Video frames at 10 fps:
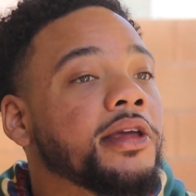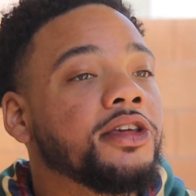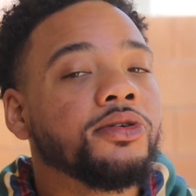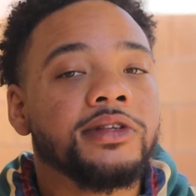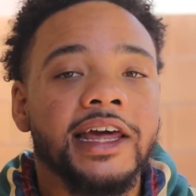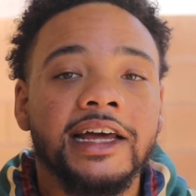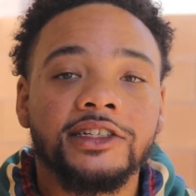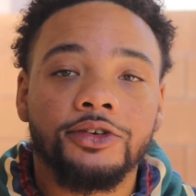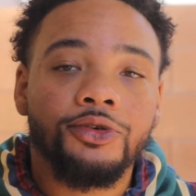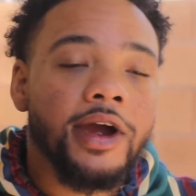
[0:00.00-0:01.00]
use that as a
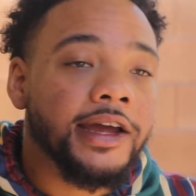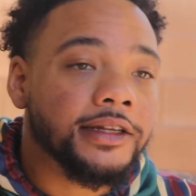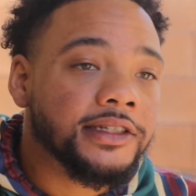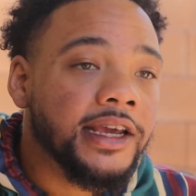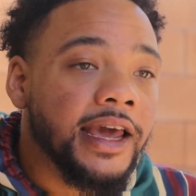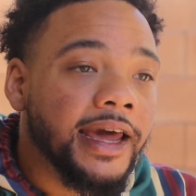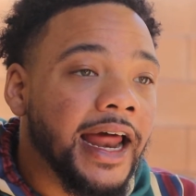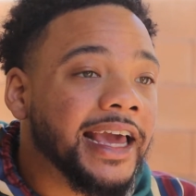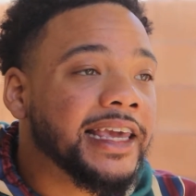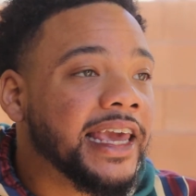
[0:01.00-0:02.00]
crutch. And
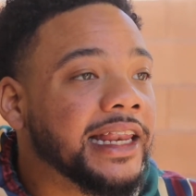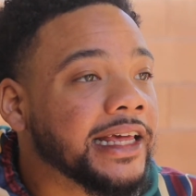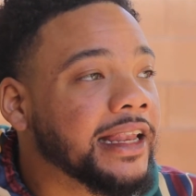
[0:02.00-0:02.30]
I get it.